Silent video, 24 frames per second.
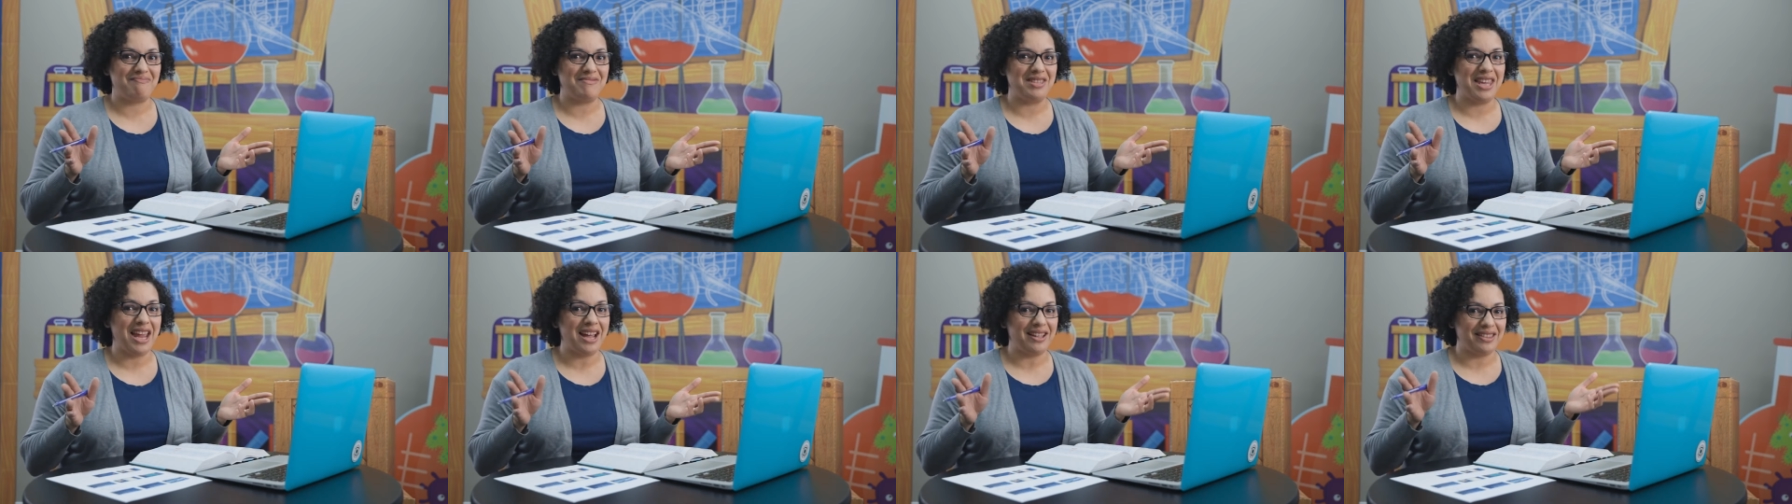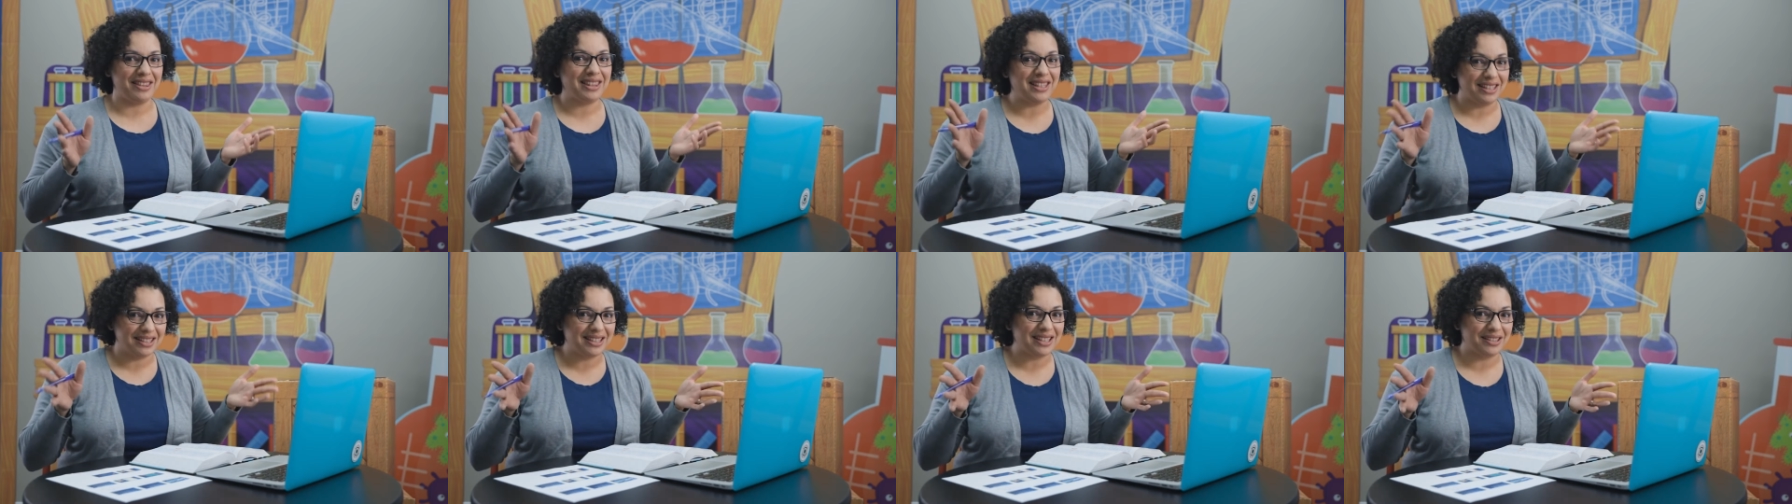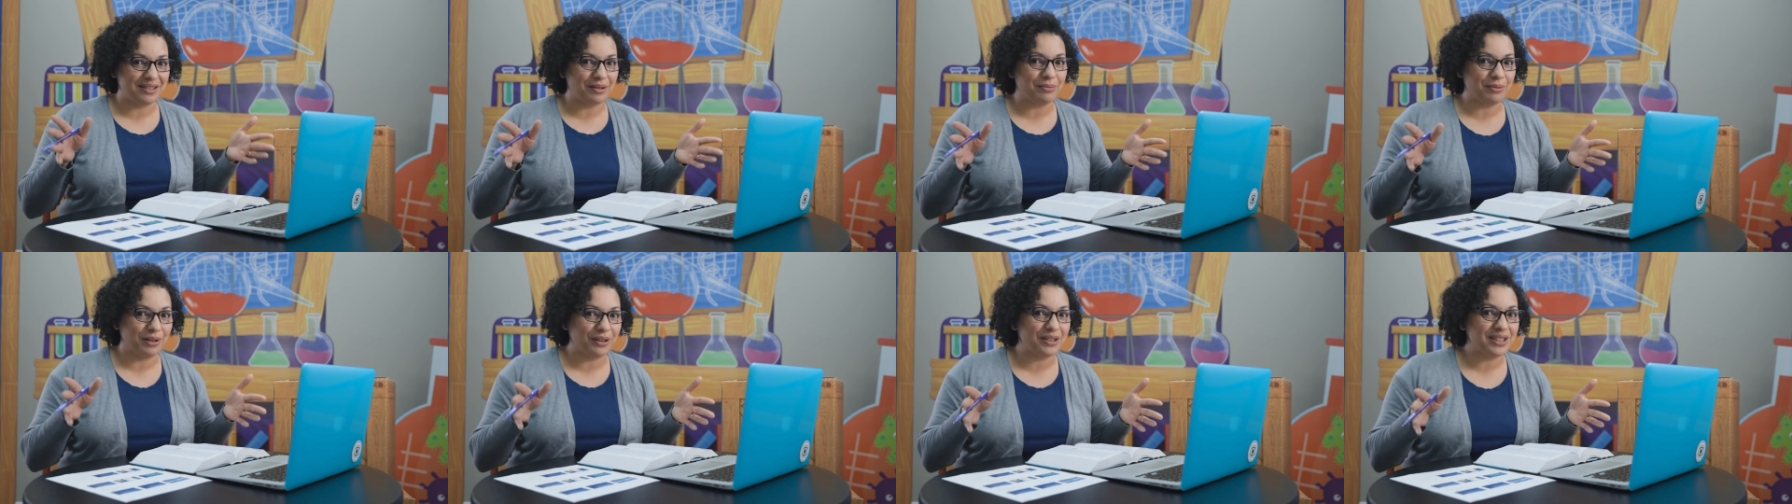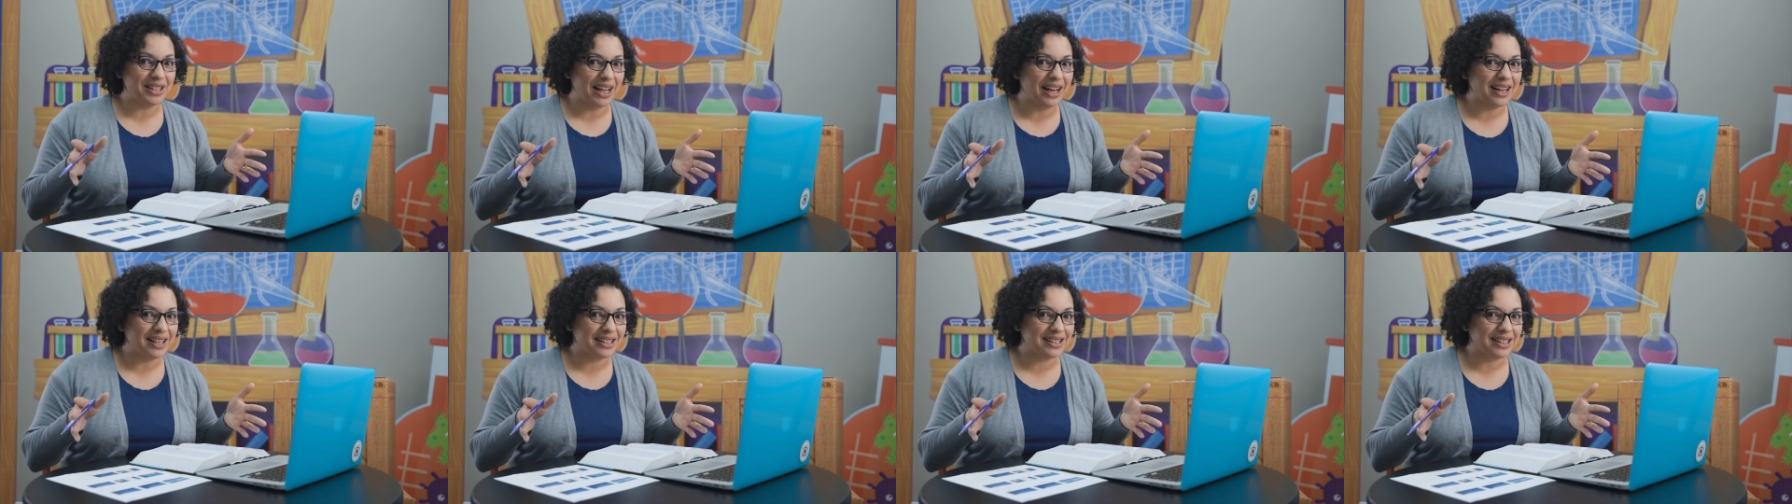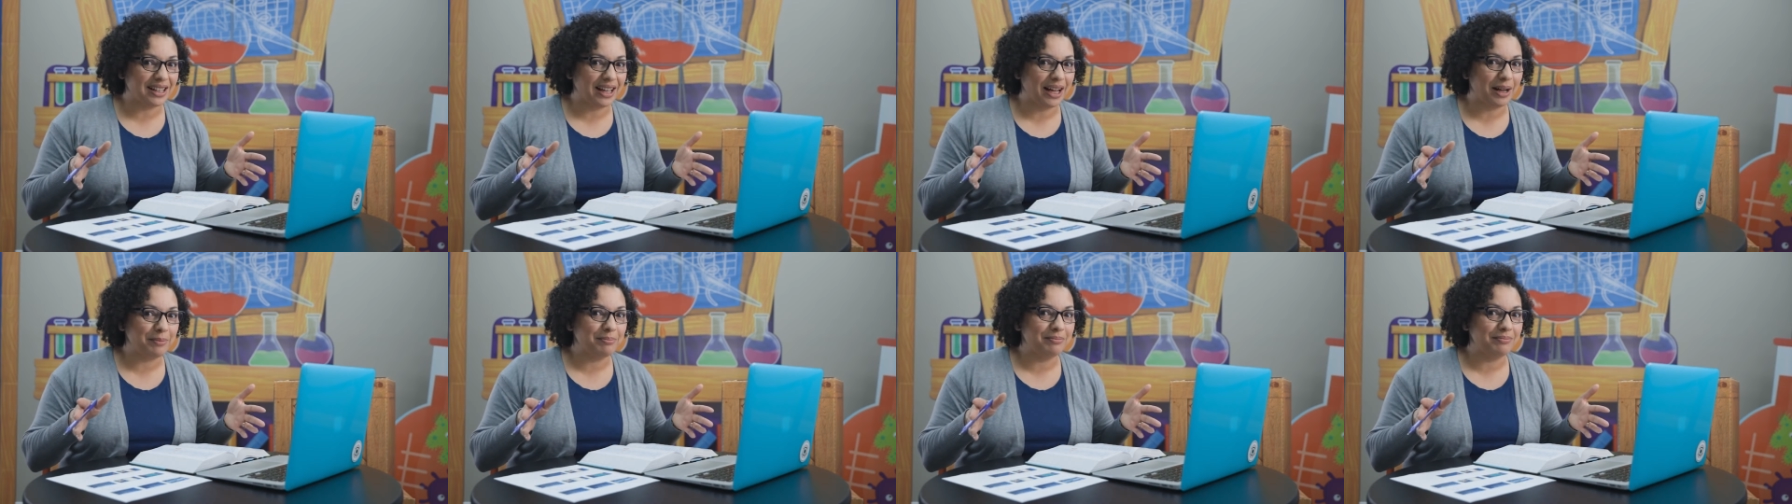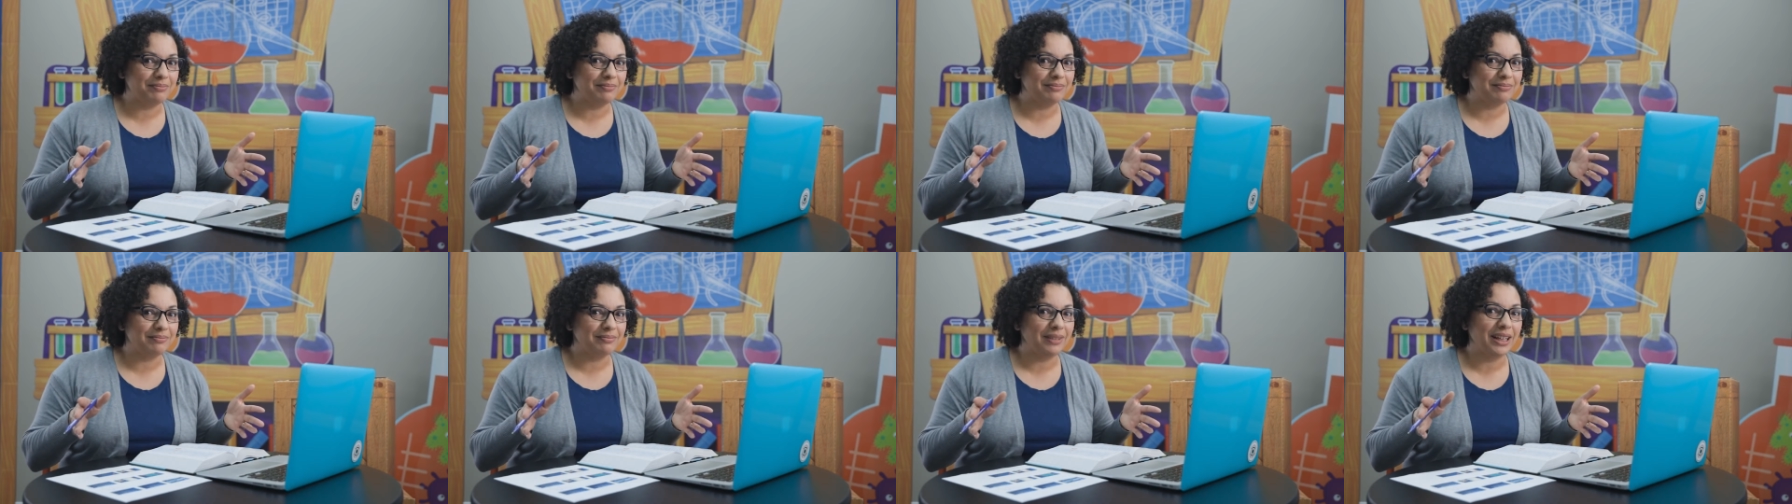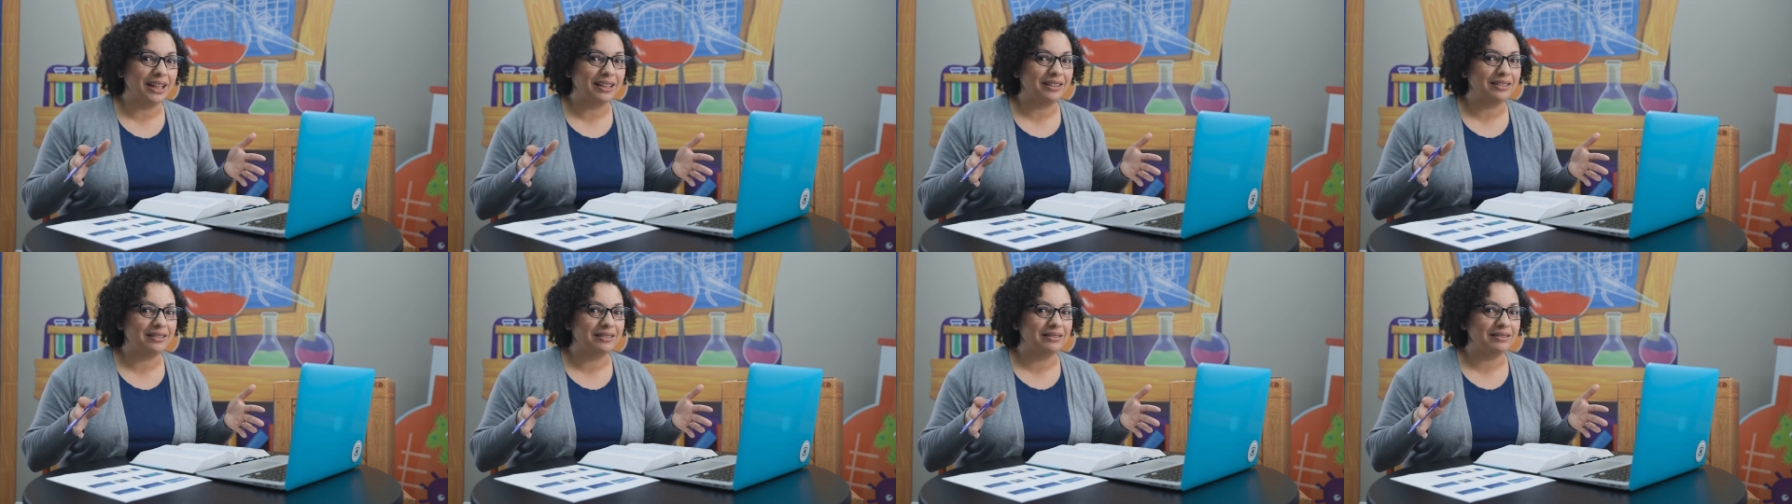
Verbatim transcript: Yeah. This is a real science lab. Like